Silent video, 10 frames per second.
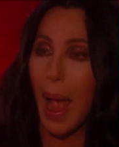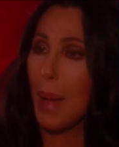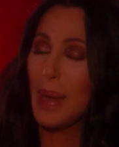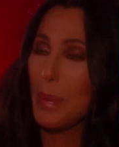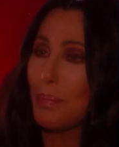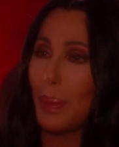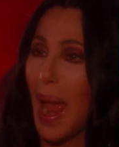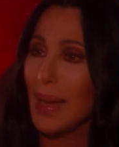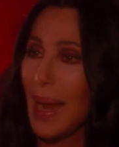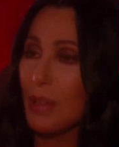How many
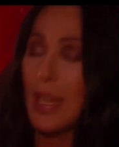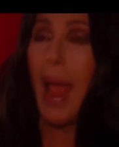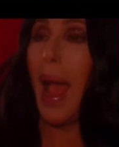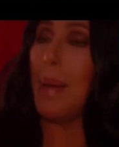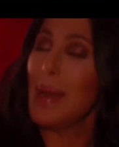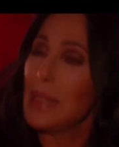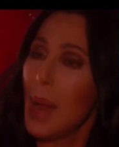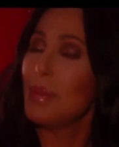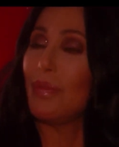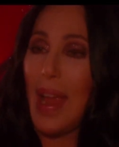blackouts? How many
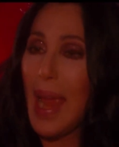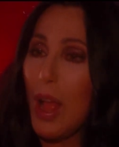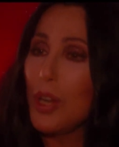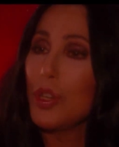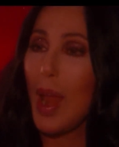times have I held